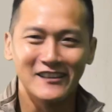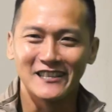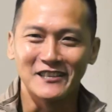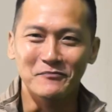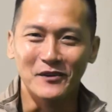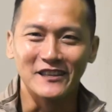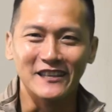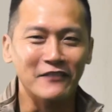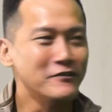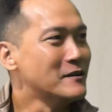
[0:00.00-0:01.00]
think that's
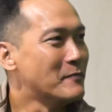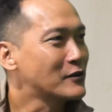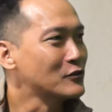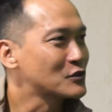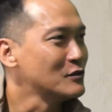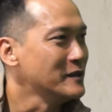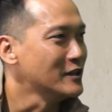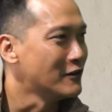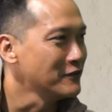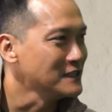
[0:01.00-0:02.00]
important. Having a microscope in the
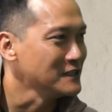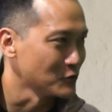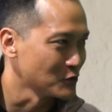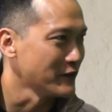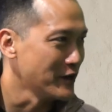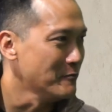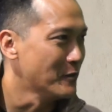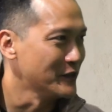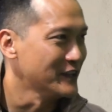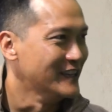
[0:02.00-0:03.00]
office is also very important.